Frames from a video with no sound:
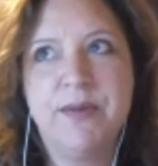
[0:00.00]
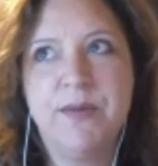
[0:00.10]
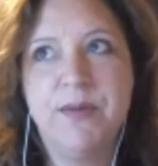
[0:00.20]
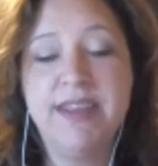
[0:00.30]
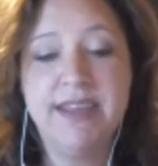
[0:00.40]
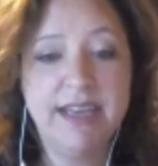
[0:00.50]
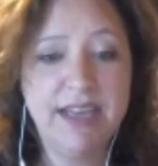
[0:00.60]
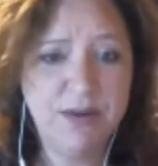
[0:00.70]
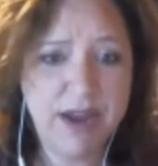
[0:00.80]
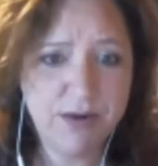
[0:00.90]
with the
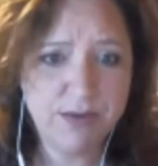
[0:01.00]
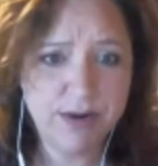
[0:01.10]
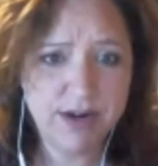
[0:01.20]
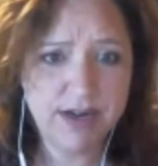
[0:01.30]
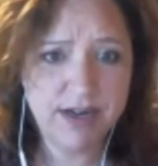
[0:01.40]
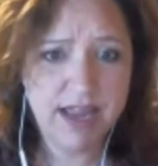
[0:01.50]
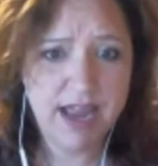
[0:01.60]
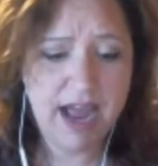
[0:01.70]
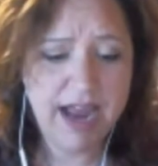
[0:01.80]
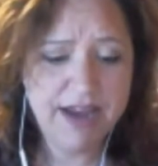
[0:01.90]
NEO Network,
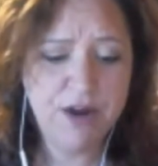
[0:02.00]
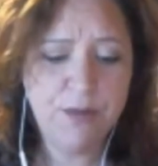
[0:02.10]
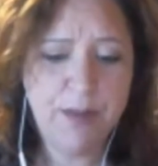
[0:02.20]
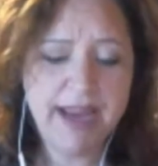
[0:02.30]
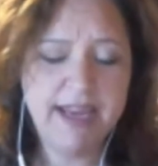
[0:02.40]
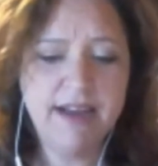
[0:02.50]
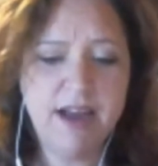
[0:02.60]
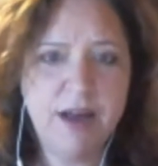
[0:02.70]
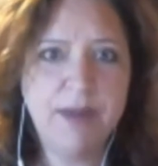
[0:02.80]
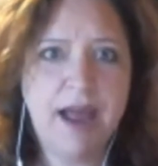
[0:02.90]
I know my
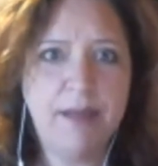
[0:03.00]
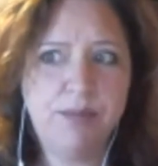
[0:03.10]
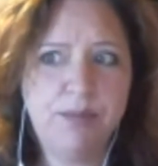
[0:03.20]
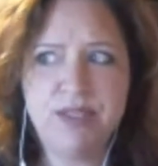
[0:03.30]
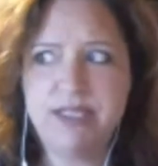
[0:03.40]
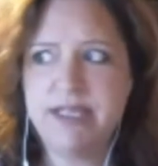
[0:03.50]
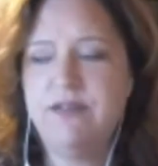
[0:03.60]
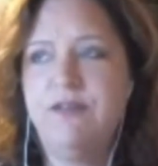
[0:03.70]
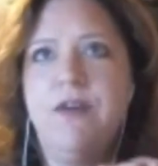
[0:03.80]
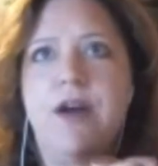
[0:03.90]
income got boosted
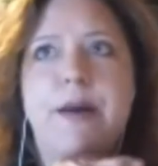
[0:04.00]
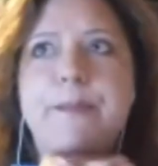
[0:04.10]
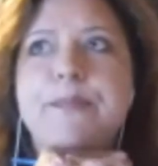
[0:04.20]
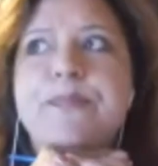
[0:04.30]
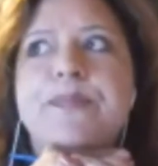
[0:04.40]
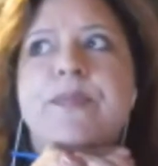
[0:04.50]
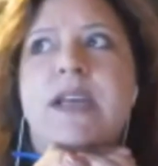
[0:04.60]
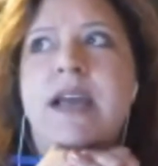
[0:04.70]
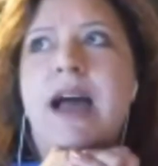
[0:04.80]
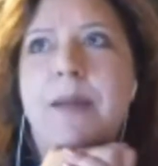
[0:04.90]
from,
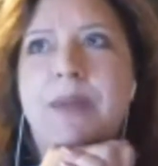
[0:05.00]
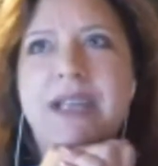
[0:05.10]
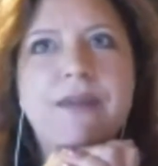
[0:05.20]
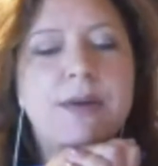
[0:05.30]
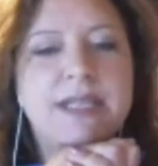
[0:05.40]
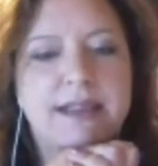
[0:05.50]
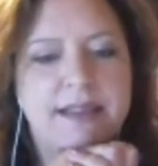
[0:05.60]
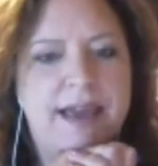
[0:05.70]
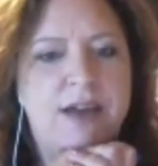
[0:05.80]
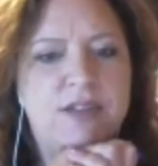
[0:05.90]
I believe I was at the
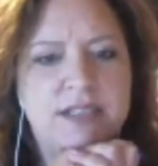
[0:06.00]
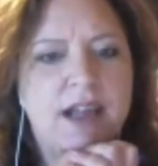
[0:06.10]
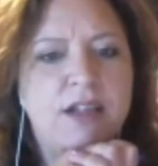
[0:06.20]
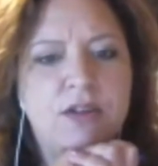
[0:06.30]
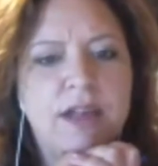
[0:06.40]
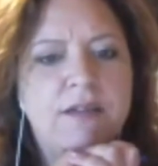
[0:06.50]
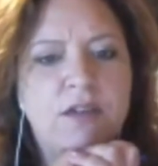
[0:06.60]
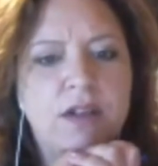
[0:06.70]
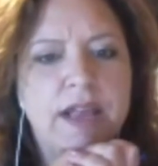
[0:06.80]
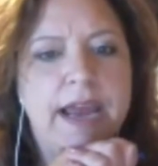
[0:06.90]
$1,000
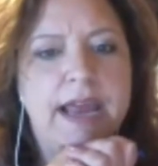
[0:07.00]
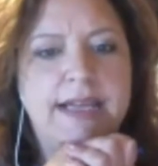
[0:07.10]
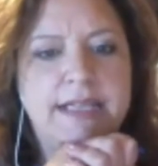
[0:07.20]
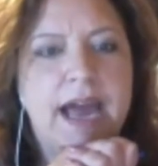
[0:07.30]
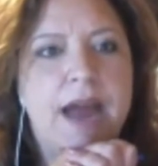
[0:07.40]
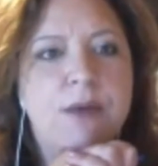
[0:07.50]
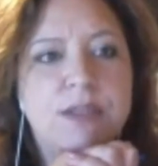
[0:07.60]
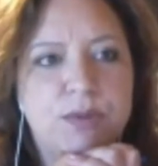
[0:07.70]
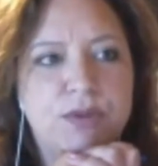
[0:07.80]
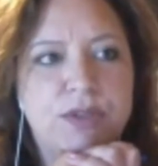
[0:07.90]
level, and I was
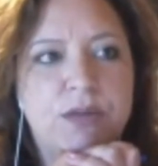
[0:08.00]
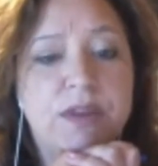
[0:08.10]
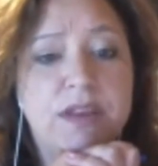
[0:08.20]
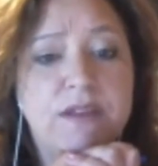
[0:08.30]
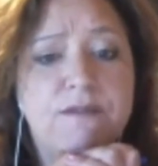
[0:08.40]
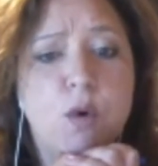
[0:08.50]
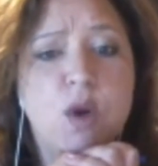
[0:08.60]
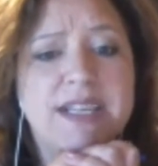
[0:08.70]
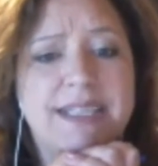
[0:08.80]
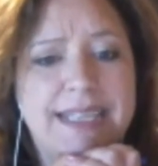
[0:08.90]
boosted within
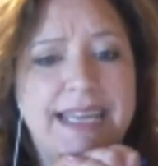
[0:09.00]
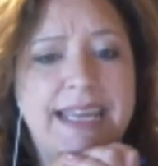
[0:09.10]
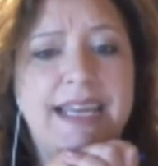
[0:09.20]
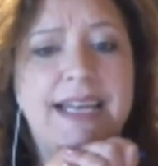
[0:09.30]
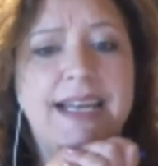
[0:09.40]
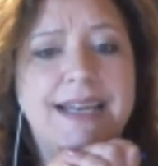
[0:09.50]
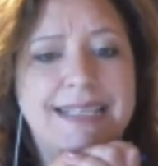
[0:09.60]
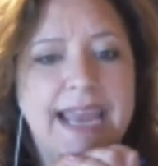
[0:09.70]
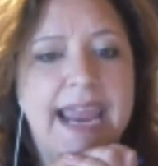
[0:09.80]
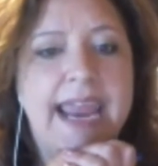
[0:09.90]
14
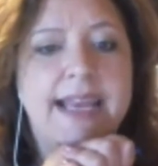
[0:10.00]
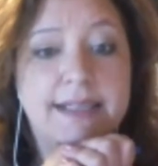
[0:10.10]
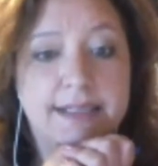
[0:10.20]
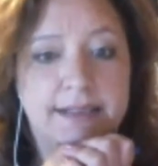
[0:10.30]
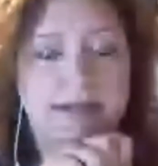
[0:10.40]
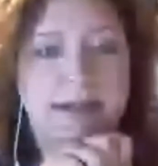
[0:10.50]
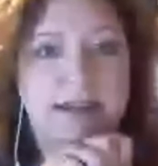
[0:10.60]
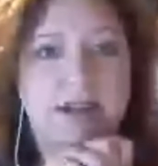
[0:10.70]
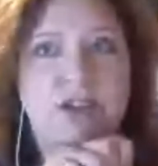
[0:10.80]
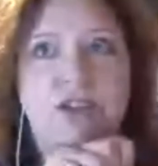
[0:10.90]
days
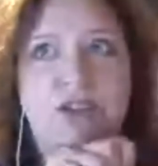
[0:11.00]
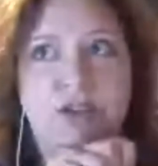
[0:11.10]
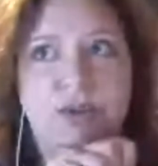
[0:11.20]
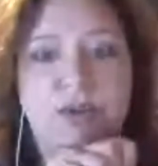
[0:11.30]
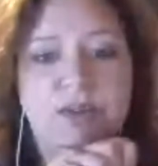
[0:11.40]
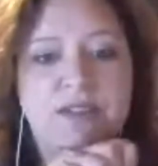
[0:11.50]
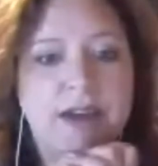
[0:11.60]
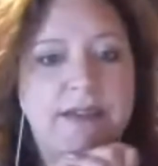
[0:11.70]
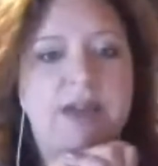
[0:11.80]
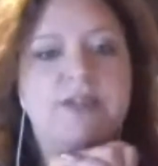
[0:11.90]
to the
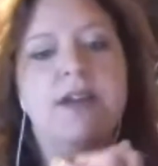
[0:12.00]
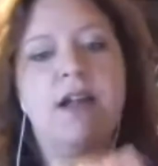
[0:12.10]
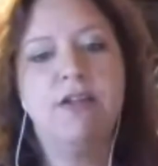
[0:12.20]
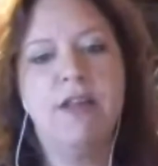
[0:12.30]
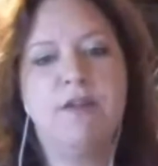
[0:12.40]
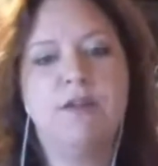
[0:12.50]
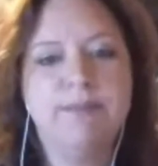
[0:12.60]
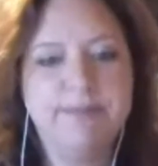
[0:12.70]
$5,000 level.